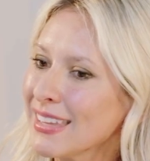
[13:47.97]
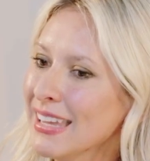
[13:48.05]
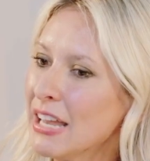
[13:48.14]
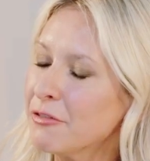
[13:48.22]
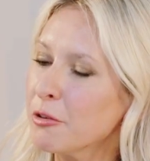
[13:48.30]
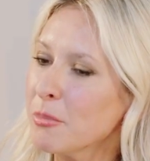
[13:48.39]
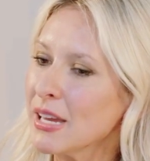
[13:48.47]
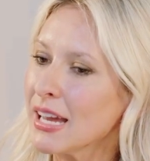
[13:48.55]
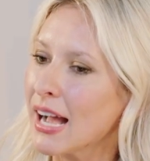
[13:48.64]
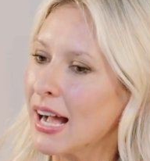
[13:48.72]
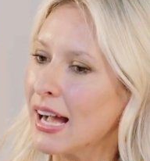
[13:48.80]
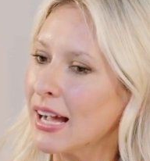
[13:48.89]
And for me,
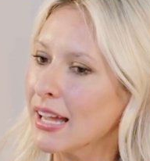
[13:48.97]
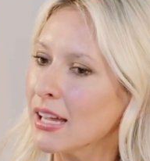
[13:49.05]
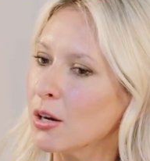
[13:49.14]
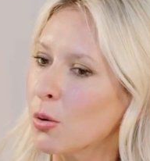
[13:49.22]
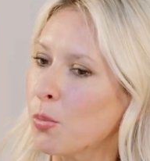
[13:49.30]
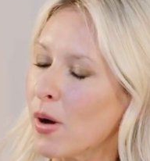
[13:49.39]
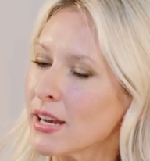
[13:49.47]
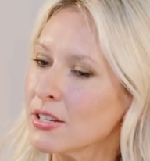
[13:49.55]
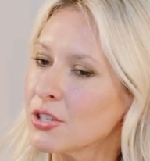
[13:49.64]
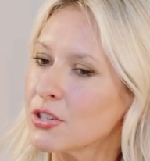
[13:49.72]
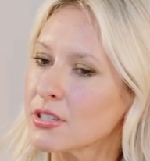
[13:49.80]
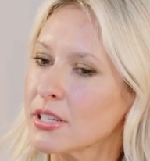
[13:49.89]
I wanted
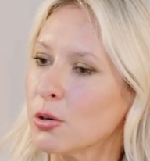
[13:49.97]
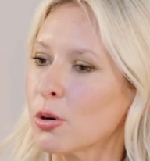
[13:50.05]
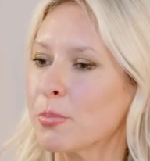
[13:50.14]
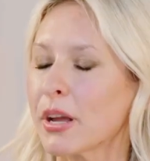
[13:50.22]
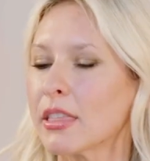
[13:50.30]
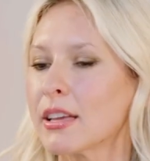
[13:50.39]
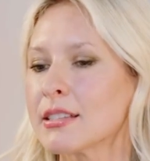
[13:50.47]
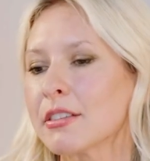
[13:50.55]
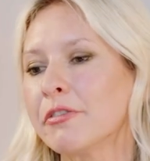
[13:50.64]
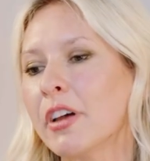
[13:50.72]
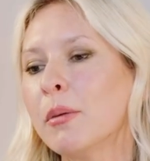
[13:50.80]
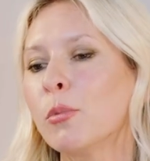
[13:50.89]
to just incorporate things that
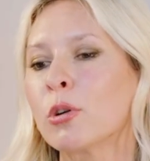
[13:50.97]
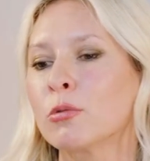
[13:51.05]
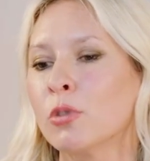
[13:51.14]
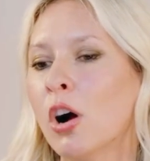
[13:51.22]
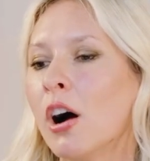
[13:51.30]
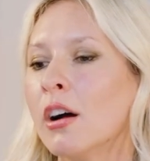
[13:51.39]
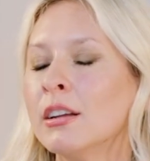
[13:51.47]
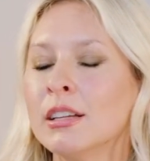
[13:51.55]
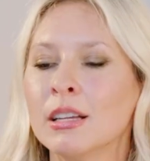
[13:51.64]
felt more raw,